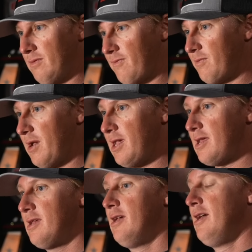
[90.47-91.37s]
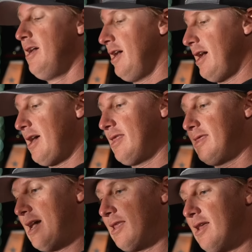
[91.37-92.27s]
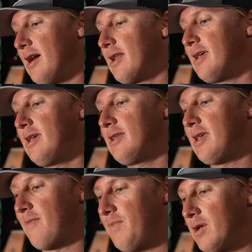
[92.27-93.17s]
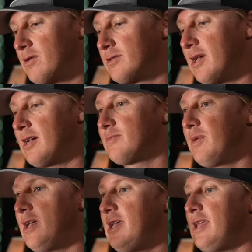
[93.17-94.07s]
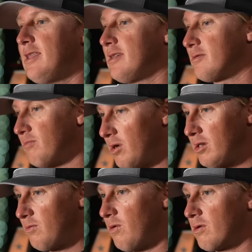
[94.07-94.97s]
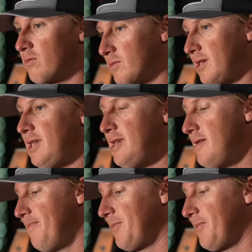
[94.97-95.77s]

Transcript: for bait. That light head, that bigger size bait in this muddy water was key.